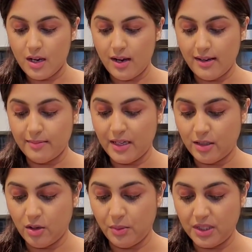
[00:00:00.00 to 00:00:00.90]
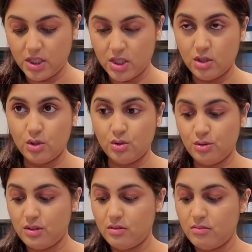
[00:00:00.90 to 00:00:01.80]
I am now going
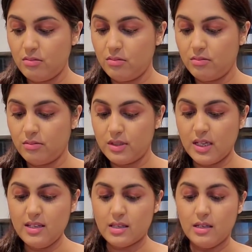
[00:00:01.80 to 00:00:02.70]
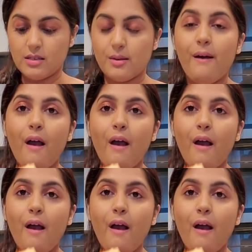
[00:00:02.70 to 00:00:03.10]
to taste this.